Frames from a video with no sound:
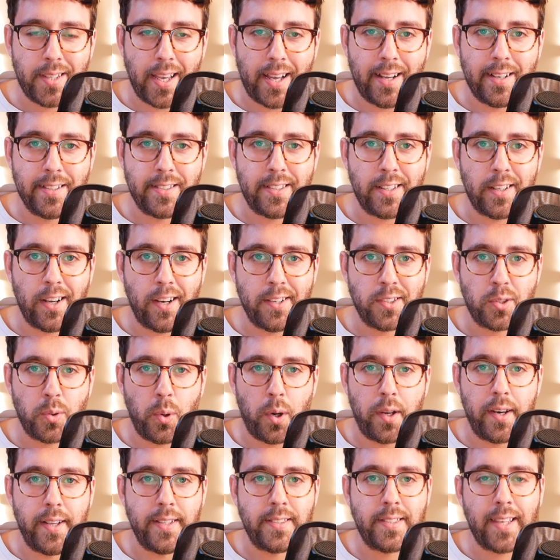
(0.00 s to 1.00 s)
talented our
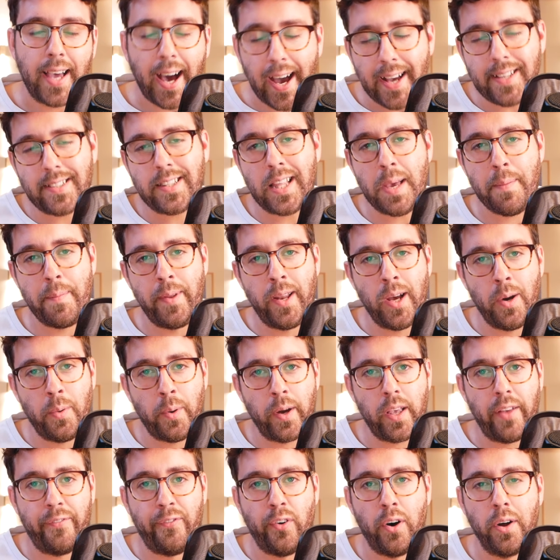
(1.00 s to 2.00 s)
squad is. Guys, let me know
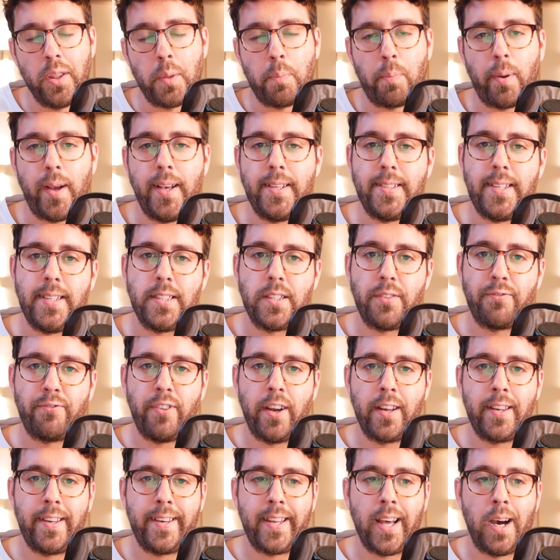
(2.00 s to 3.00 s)
what you thought of the preseason
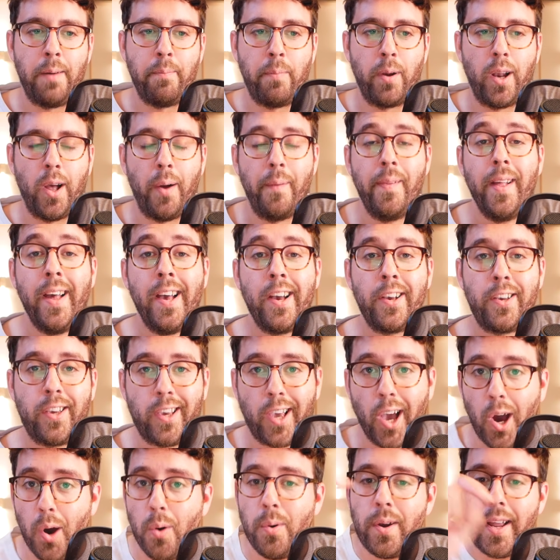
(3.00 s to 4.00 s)
friendly down below.
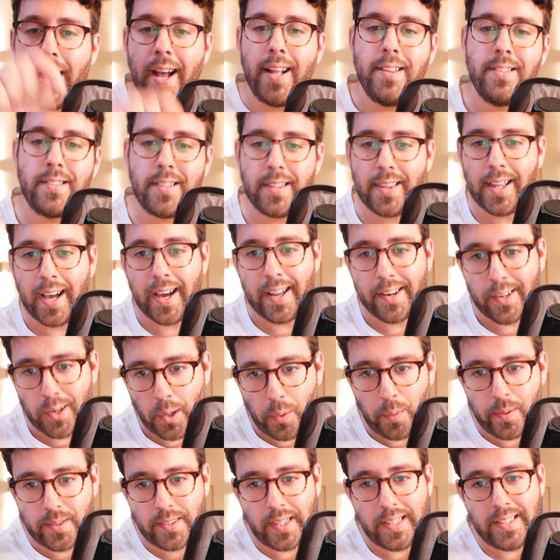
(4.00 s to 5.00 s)
Go and enter that
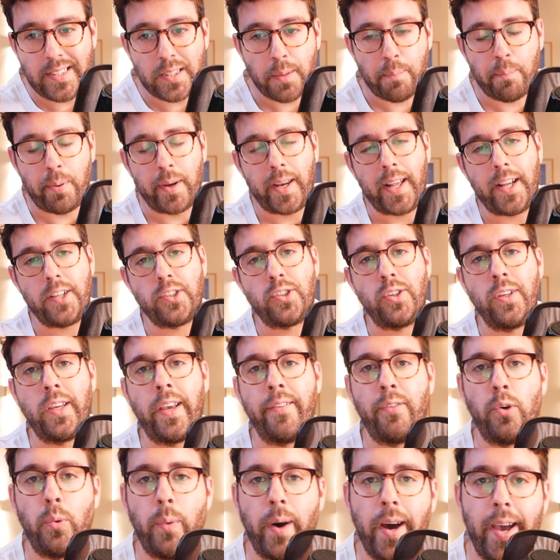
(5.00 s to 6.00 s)
new season prediction
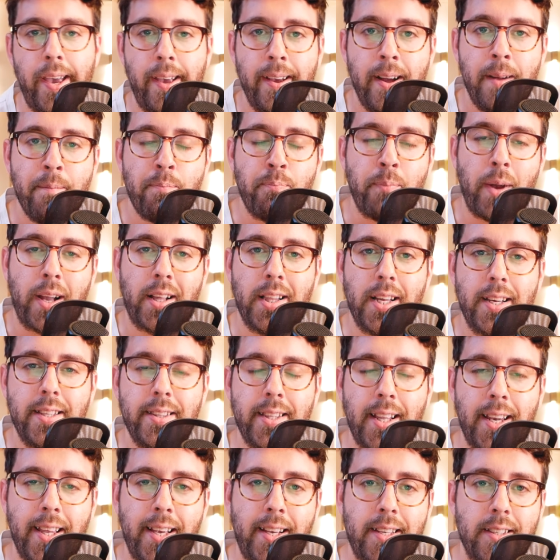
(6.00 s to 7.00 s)
giveaway by
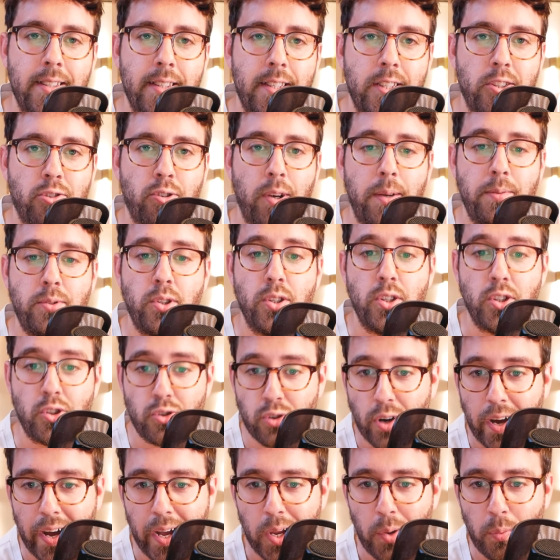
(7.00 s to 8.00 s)
clicking the link in the description and
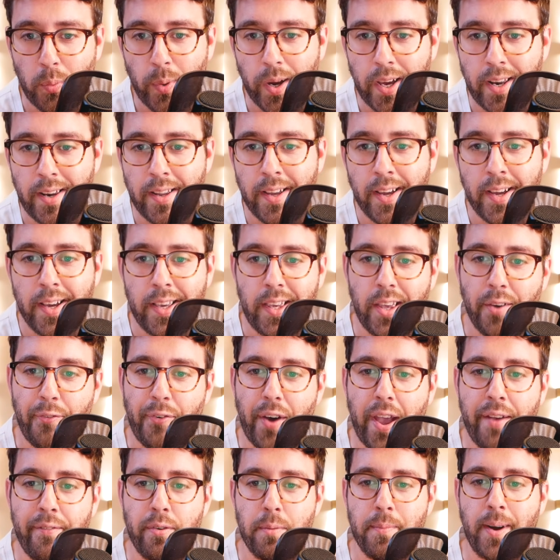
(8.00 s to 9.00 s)
try and win your
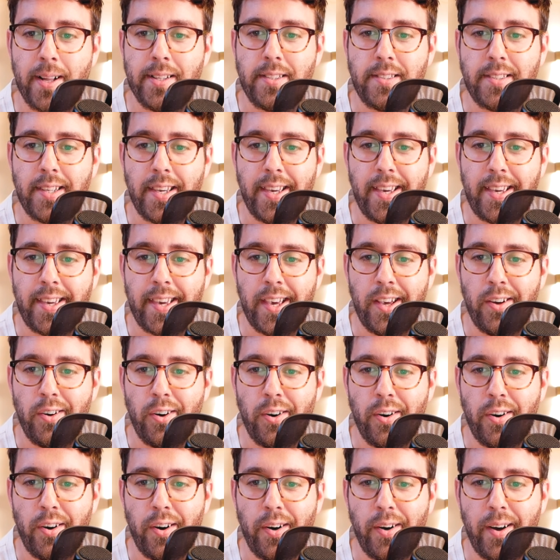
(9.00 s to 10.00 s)
favourite Man City kit
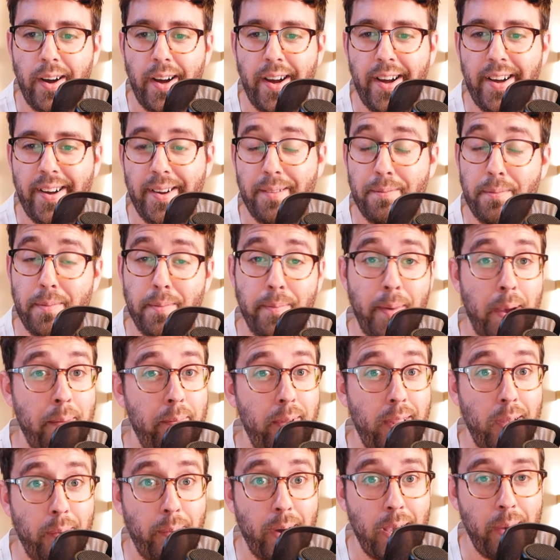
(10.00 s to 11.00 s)
or uh,
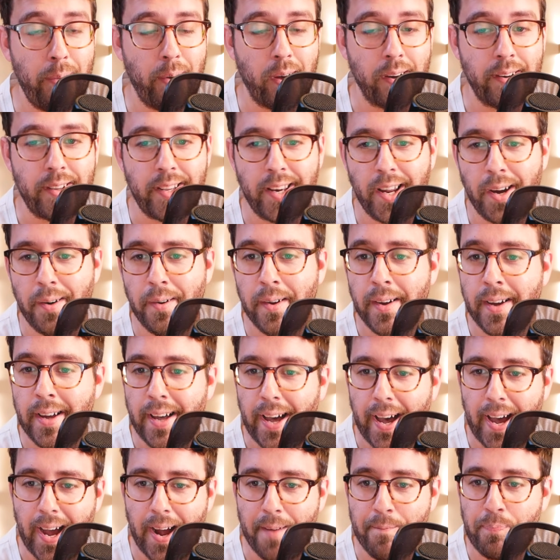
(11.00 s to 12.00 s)
maybe the away one, you know?
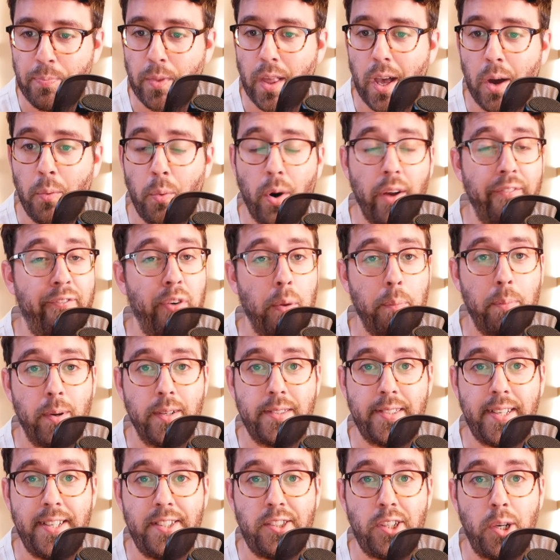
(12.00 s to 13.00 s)
Um, a One
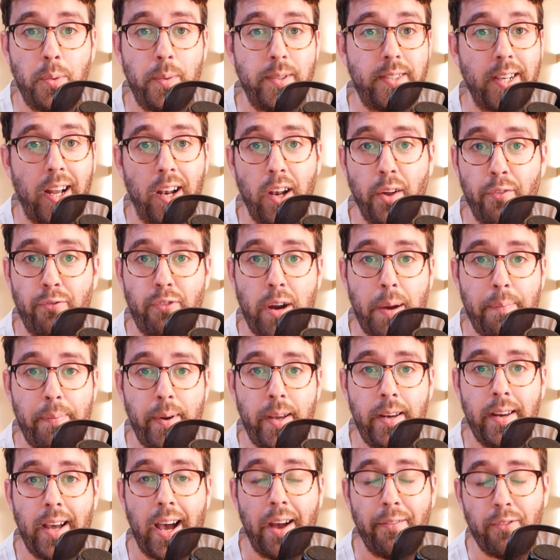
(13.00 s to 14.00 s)
Football t shirt, which I love
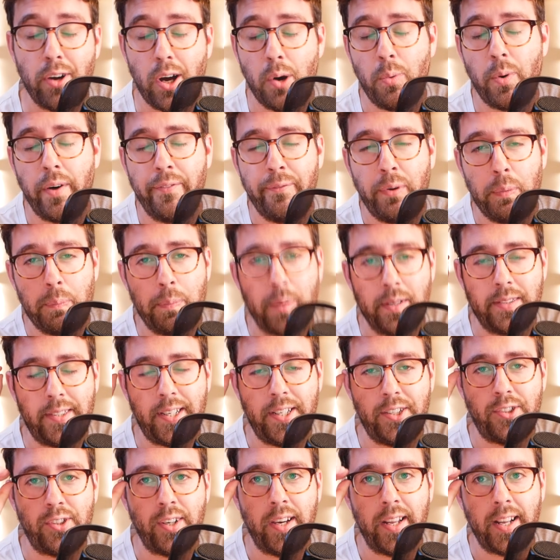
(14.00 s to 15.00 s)
wrapping. I've got a One Football
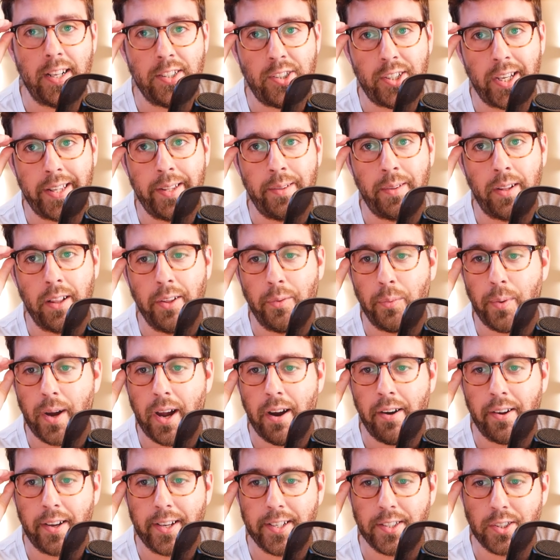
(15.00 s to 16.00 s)
t shirt and I genuinely love
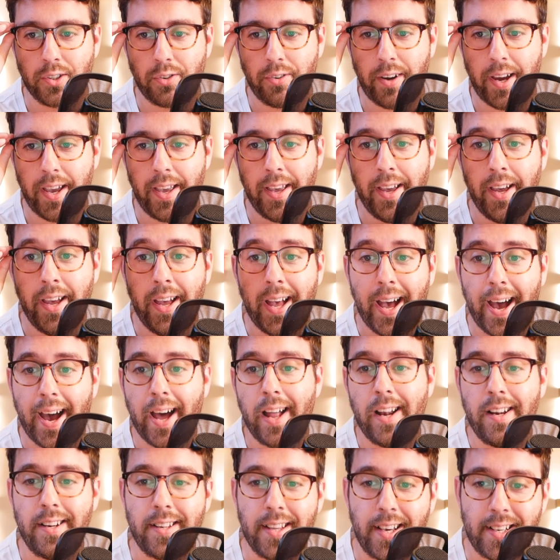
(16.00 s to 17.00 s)
wearing it. It's great
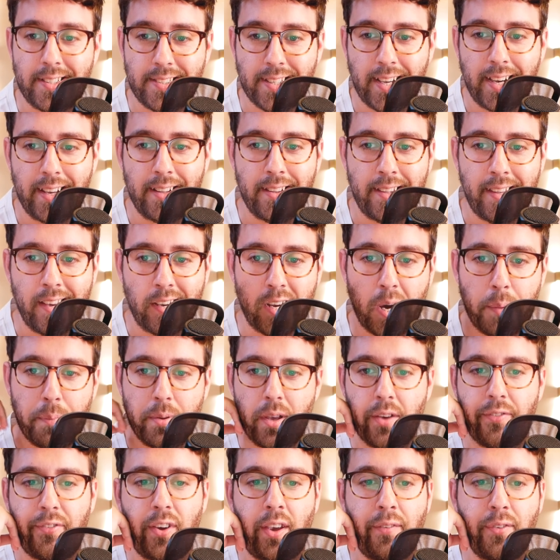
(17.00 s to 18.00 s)
and excitingly, a
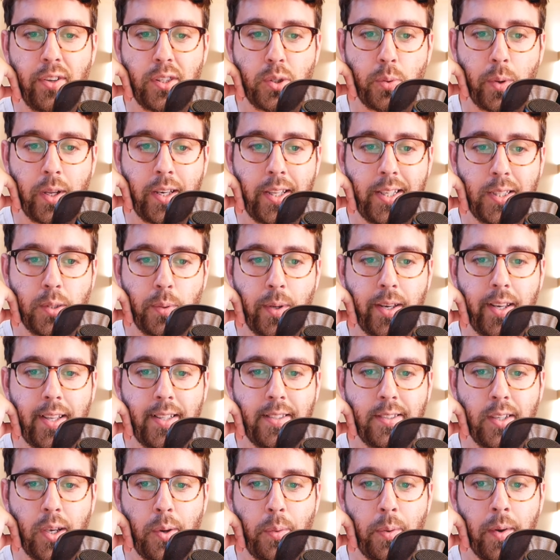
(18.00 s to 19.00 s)
copy of FIFA
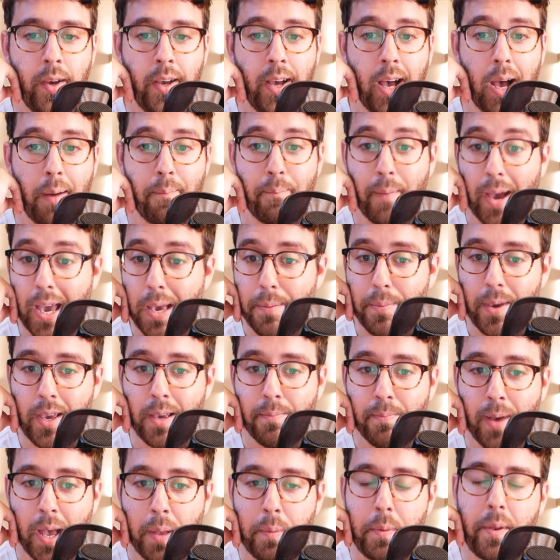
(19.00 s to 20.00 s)
2022, and
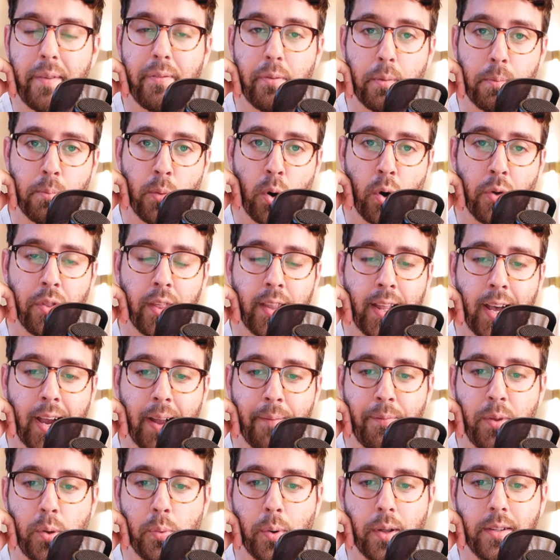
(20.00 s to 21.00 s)
maybe, maybe even more than
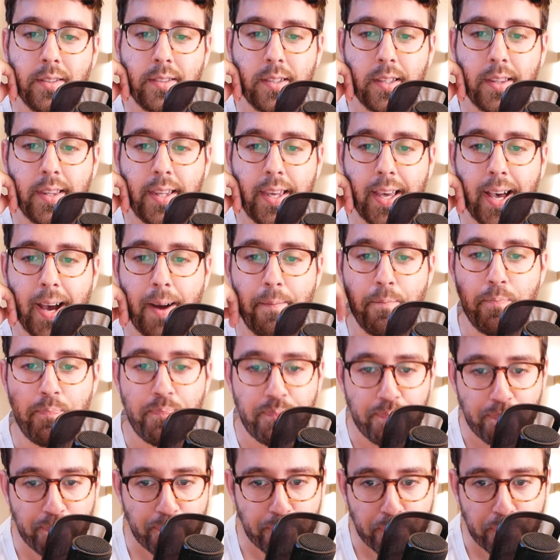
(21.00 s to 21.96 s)
that if you went to the um,